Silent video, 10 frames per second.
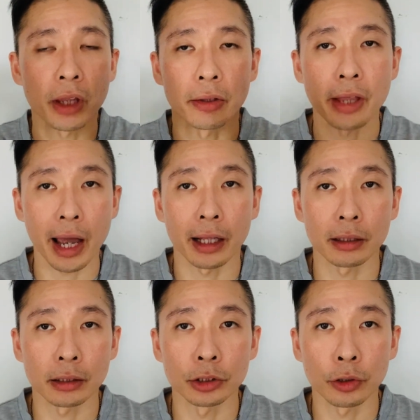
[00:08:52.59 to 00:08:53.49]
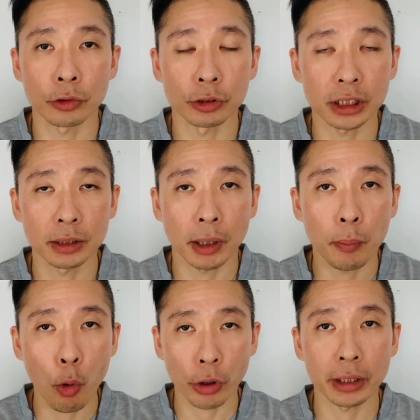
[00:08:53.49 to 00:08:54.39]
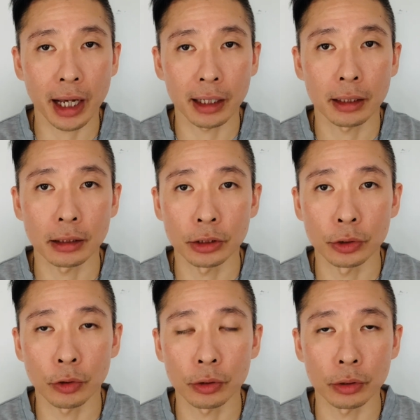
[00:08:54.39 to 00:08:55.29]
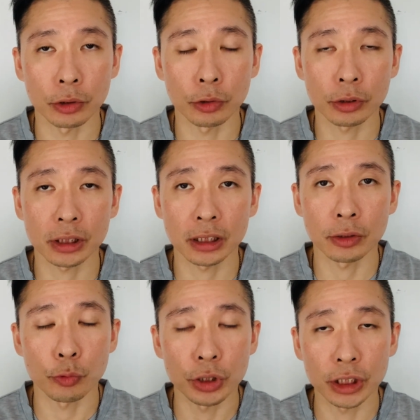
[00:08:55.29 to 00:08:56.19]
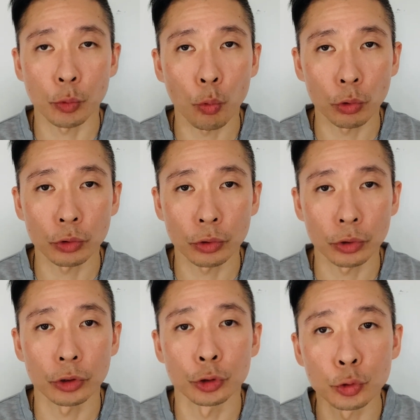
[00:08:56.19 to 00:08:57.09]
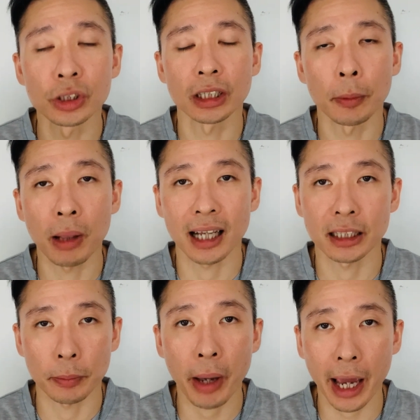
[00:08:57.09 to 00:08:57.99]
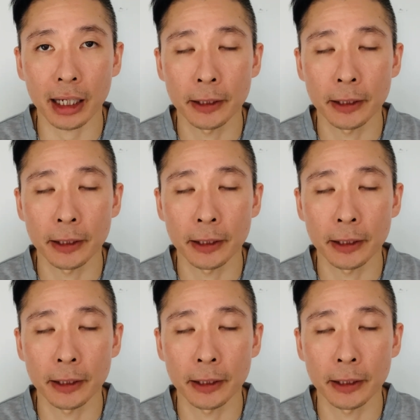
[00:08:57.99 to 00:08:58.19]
then you see my point that you don't see a reason using a plastic bag.